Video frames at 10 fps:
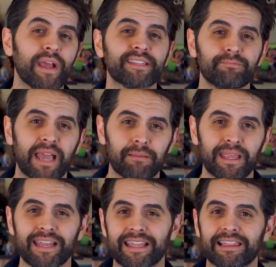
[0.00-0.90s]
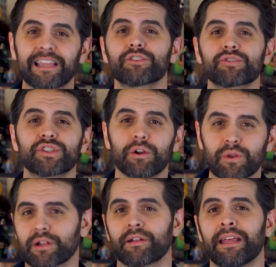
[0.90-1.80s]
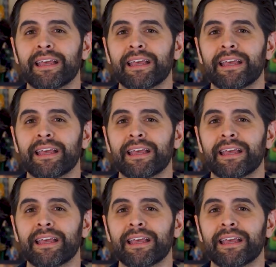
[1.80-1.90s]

West Batman, and Ledger Joker,